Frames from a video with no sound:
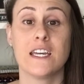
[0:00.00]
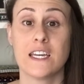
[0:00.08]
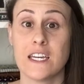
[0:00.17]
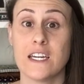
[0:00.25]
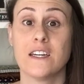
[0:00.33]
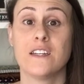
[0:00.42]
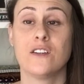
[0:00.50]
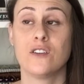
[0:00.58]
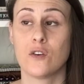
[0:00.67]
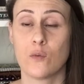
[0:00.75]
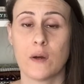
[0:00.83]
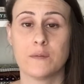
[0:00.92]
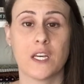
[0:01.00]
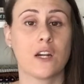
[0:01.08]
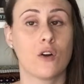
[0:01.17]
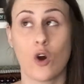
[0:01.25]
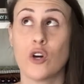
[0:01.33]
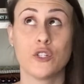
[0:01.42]
in your website
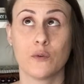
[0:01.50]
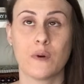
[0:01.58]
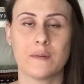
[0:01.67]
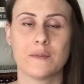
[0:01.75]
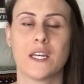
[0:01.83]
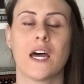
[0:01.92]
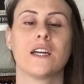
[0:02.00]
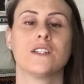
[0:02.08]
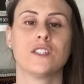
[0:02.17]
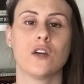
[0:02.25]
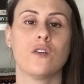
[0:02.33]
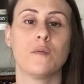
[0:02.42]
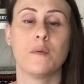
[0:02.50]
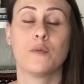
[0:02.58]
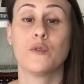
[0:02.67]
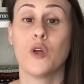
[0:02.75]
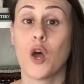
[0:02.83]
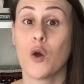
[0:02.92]
or on your website so that people
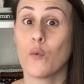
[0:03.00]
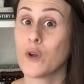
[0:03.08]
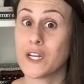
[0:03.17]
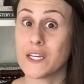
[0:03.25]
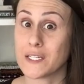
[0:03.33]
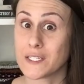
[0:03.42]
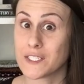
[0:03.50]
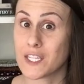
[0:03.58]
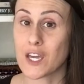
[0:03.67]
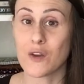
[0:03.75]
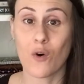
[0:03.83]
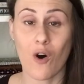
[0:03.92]
know what it is that you